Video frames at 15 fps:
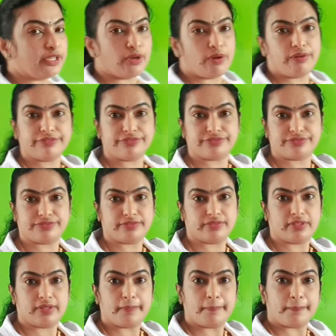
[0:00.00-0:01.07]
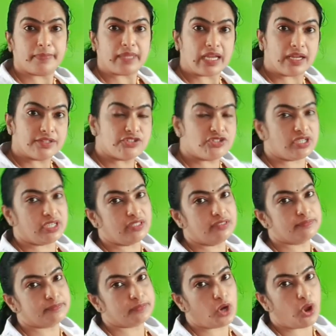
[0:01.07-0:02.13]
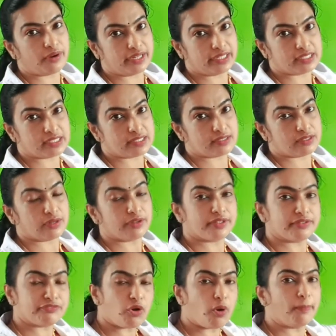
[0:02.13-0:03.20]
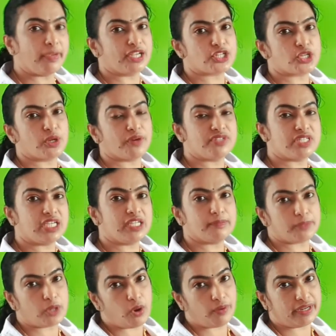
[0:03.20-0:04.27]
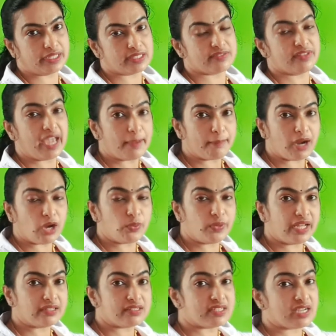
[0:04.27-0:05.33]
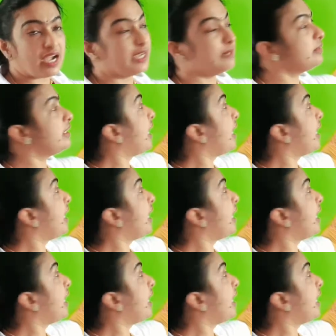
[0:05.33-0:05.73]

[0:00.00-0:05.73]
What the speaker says: of gene products or the formation of gene products. The amount and time